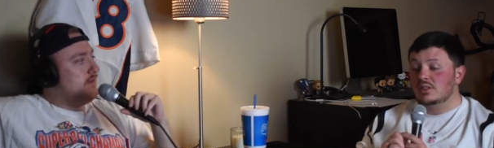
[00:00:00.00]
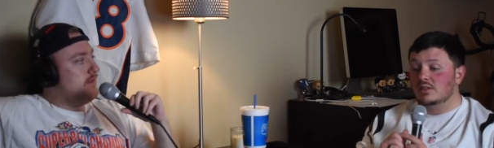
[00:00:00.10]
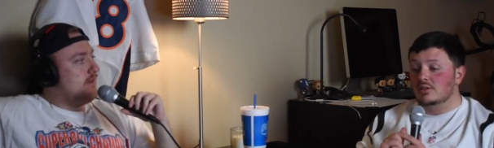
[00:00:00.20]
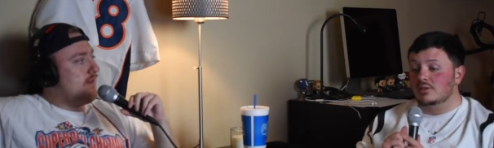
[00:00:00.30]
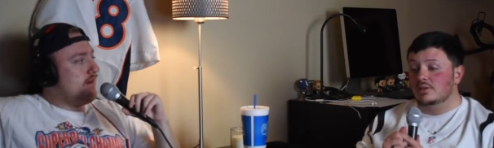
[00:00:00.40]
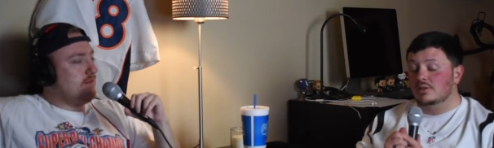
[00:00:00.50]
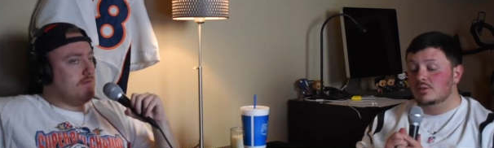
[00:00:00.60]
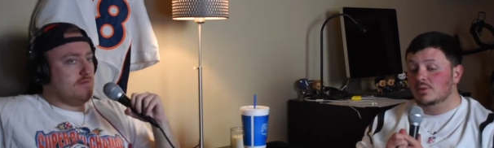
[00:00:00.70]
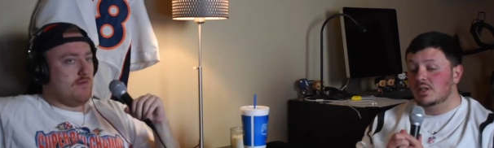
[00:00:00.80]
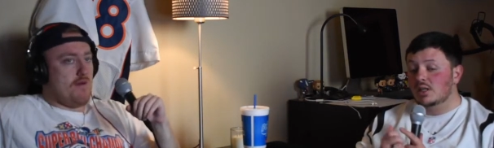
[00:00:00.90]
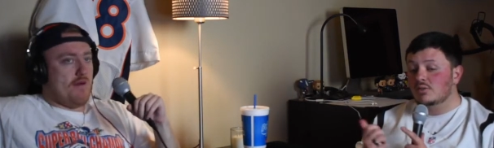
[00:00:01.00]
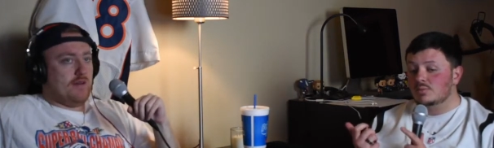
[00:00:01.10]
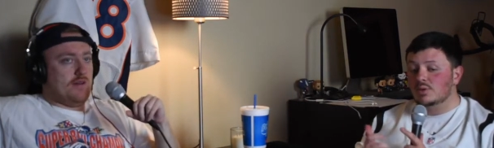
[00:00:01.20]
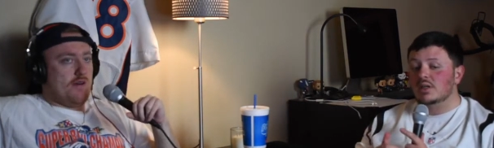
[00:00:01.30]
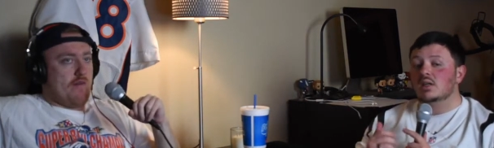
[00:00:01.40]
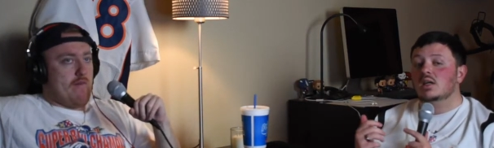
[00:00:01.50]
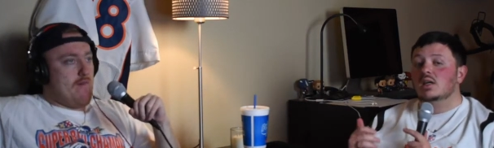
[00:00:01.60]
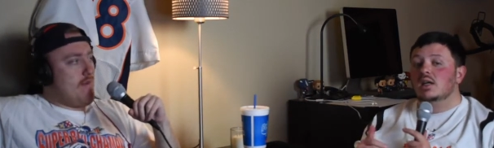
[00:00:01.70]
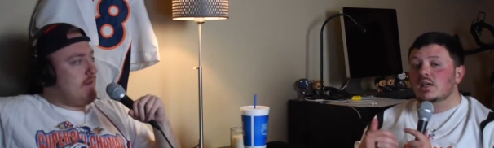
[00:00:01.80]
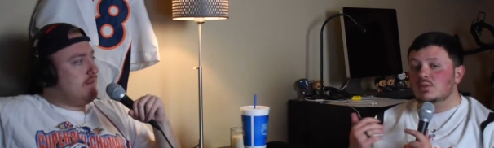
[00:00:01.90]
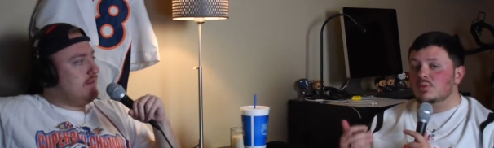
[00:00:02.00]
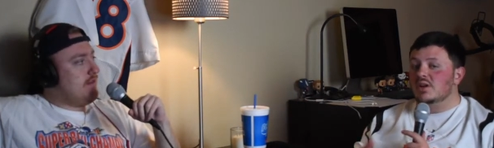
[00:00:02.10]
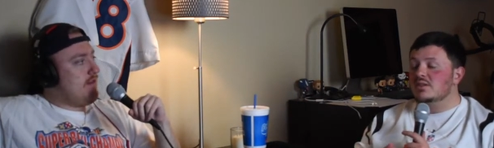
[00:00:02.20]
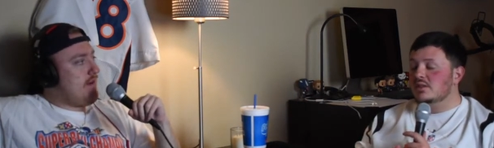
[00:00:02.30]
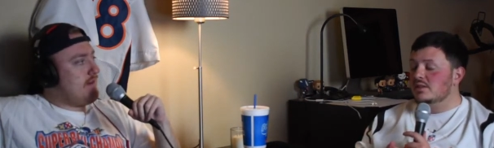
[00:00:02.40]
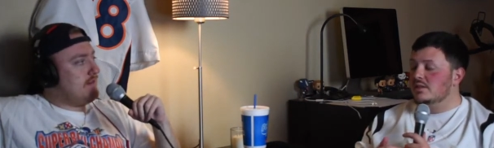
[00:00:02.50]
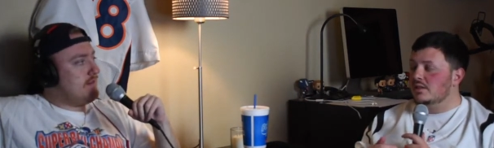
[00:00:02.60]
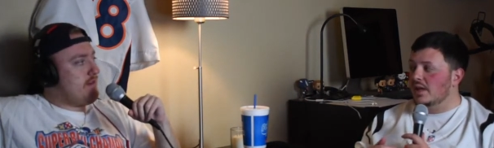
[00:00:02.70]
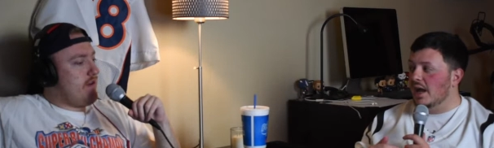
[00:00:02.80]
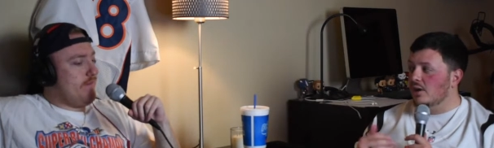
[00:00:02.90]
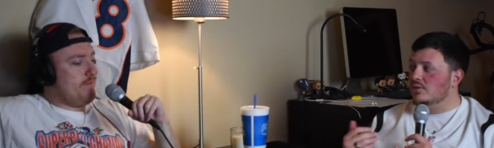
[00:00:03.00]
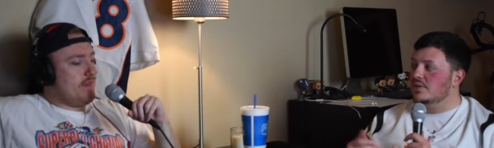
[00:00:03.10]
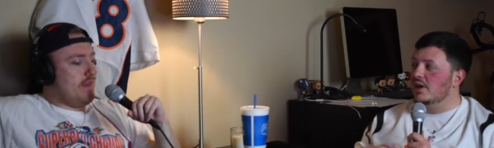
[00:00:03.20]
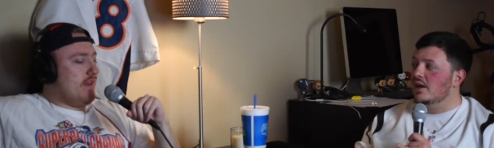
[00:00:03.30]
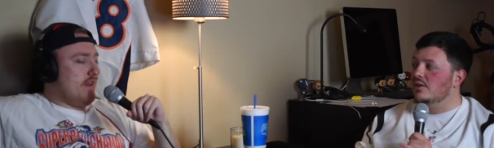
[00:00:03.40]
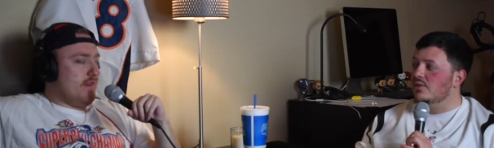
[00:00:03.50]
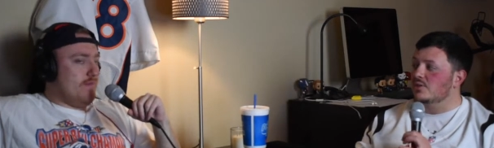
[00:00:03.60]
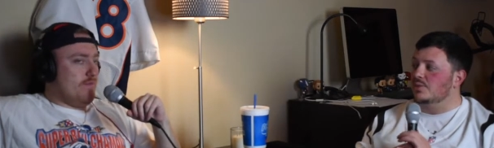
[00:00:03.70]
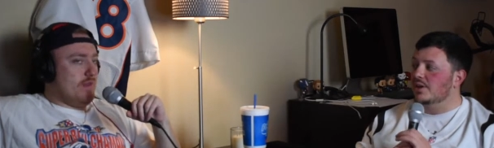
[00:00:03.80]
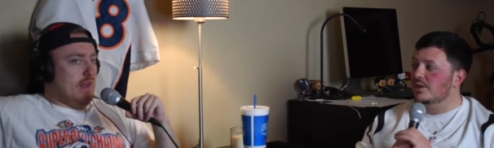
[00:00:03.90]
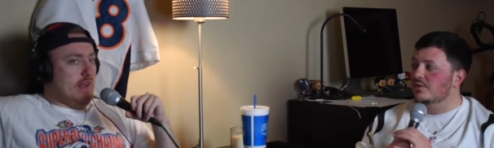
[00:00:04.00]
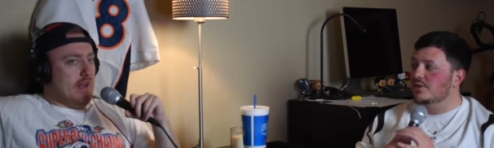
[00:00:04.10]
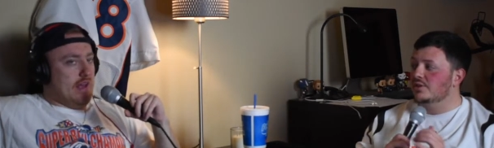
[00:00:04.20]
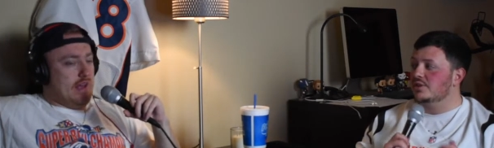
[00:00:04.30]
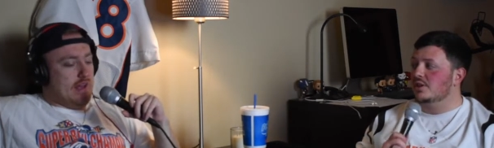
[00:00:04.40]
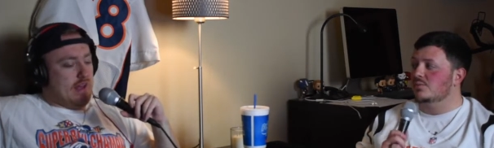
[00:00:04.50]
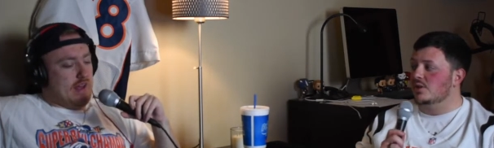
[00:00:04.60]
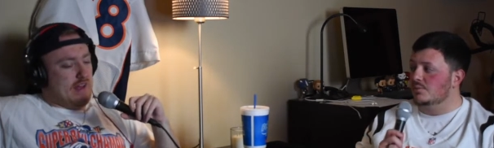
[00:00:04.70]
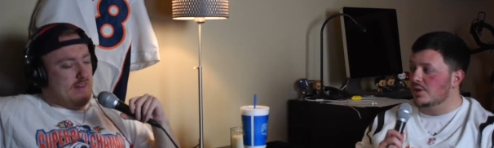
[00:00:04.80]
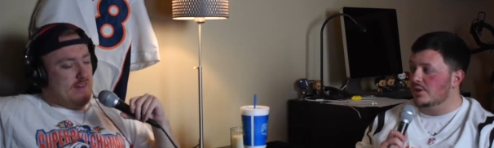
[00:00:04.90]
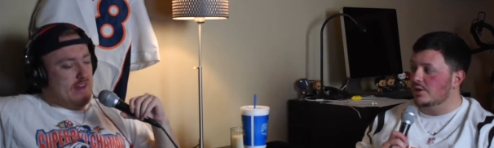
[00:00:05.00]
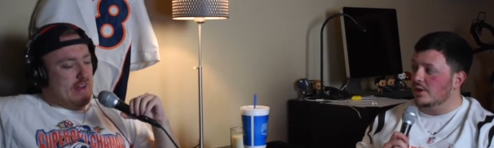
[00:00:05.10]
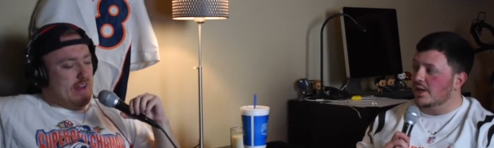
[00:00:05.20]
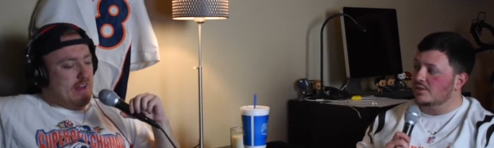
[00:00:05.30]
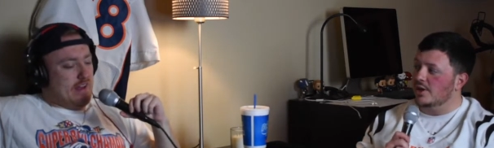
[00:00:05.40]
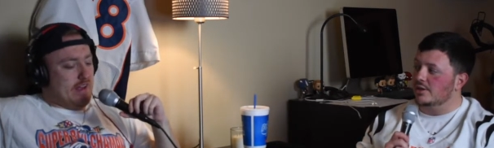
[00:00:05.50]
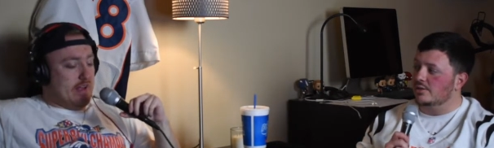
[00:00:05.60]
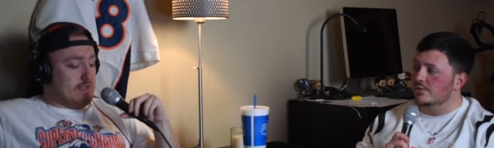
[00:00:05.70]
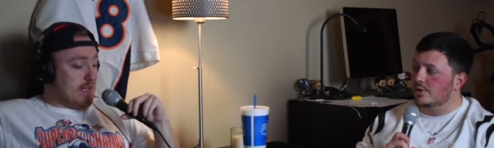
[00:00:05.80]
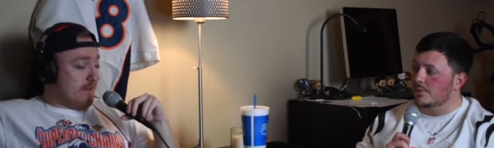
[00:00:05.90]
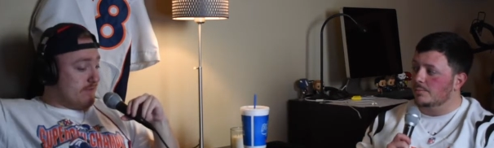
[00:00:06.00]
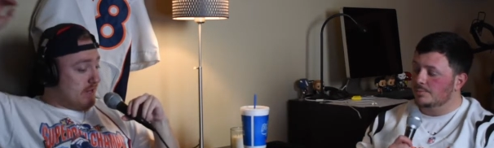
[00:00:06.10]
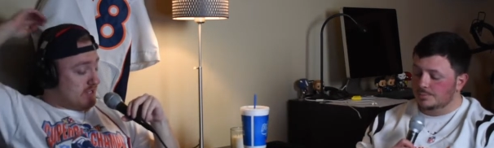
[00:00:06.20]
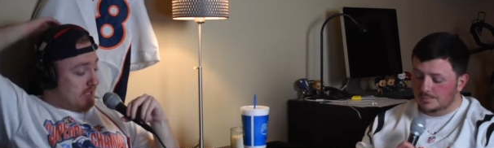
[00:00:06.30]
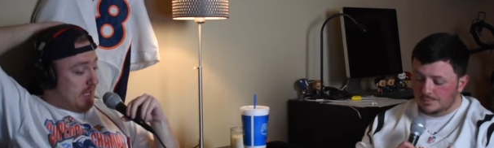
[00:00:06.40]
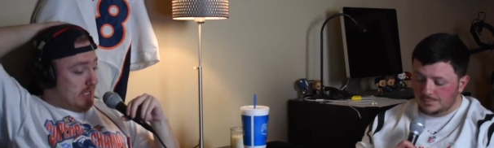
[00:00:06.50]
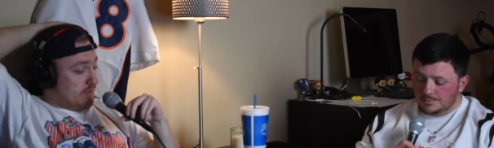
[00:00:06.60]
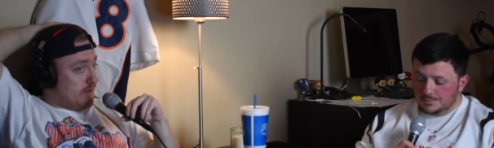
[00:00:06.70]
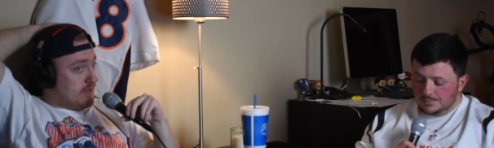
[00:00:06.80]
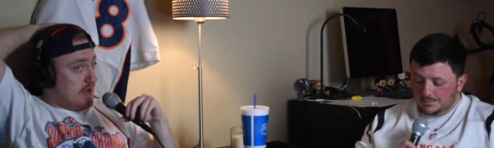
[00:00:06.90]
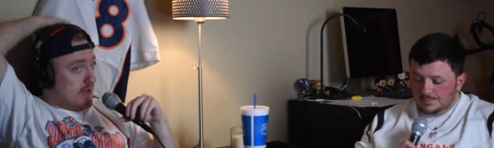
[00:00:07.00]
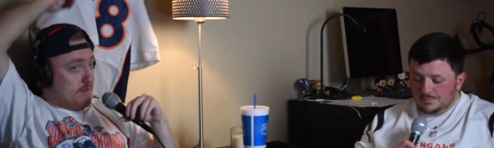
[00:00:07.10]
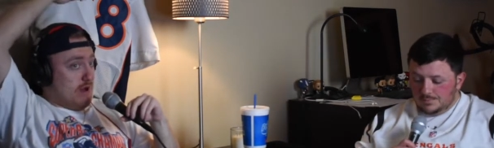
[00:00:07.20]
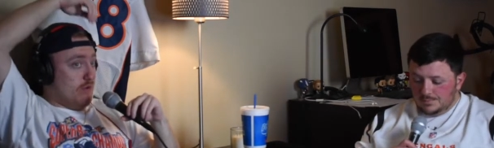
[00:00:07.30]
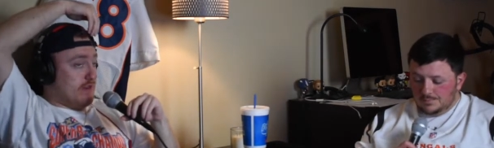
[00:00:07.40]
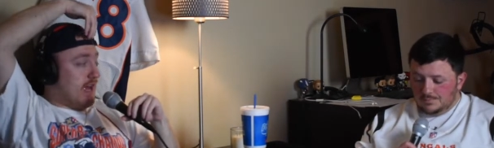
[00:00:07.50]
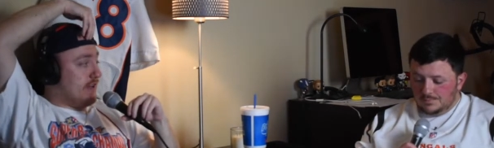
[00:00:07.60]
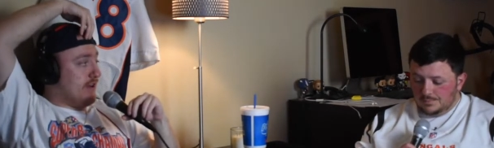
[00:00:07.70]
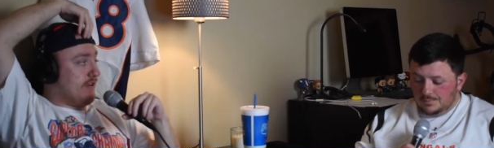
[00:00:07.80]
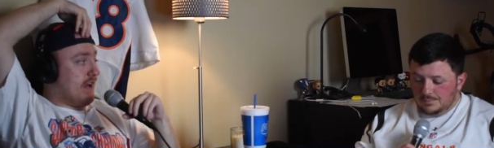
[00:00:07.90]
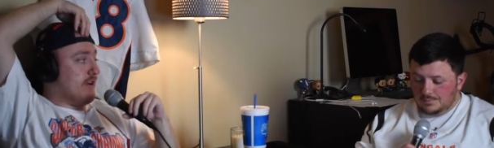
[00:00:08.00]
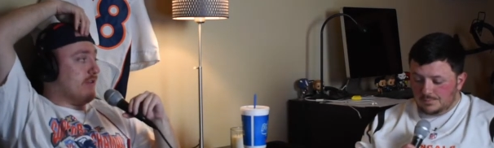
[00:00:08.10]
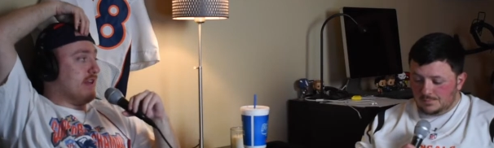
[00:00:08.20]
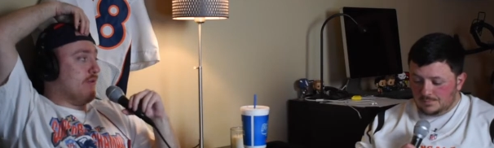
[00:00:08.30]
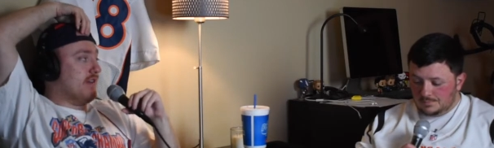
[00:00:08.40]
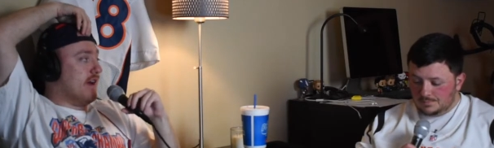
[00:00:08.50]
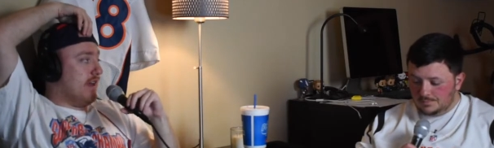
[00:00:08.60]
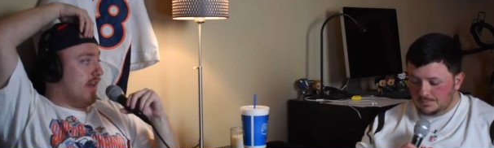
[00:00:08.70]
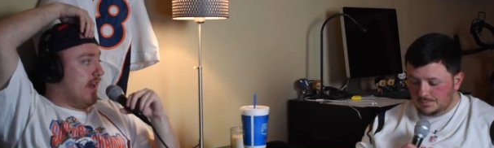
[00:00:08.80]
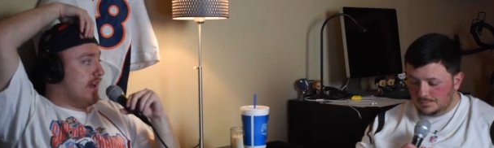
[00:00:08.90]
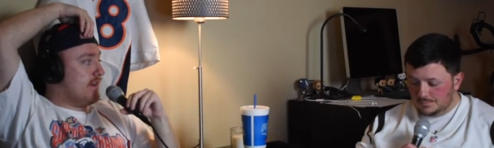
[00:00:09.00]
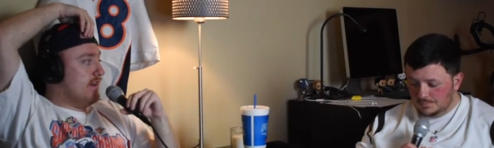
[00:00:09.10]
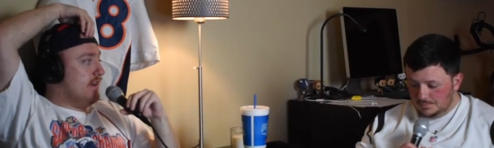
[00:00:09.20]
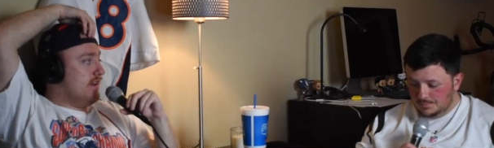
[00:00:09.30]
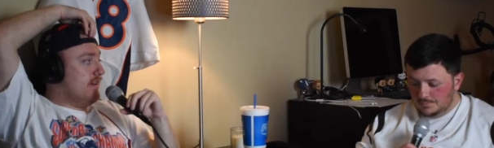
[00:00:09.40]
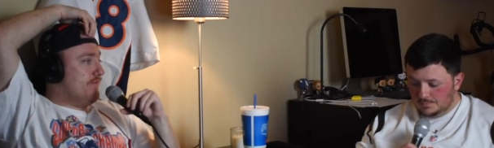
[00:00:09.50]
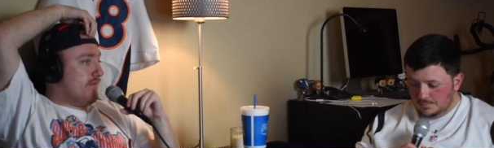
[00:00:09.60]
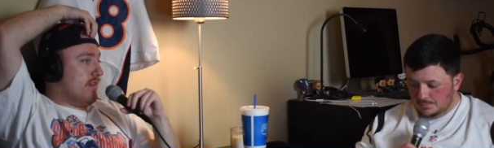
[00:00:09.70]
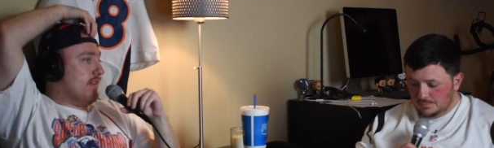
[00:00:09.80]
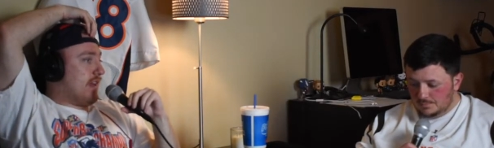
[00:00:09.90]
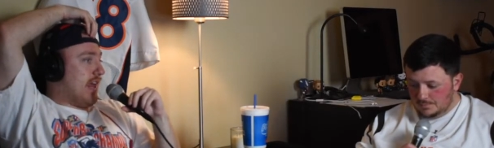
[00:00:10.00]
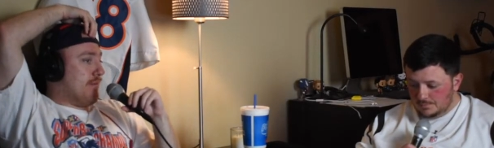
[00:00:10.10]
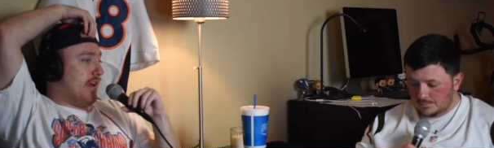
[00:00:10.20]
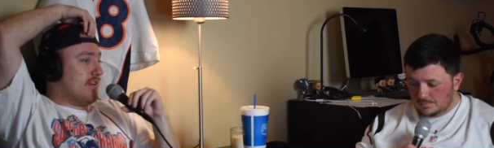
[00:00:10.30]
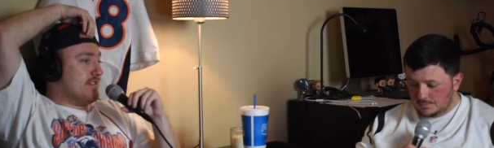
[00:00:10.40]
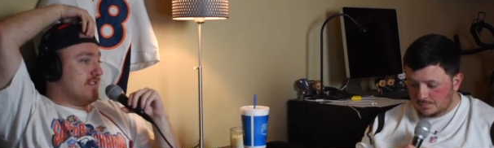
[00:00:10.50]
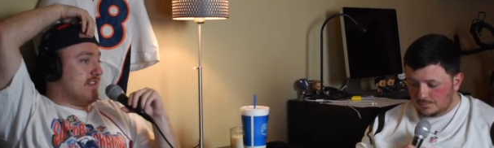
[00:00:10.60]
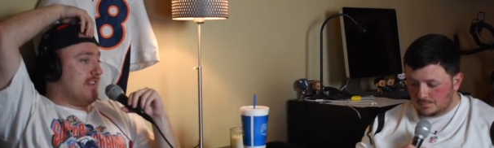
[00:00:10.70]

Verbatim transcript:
Speaker 1: did it earlier in the playoffs. But his presence outside of his play on the field is going to be a bigger X factor. It's
Speaker 2: that fresh leg we were talking about with Derrick Henry that we thought he had. Cam Akers is the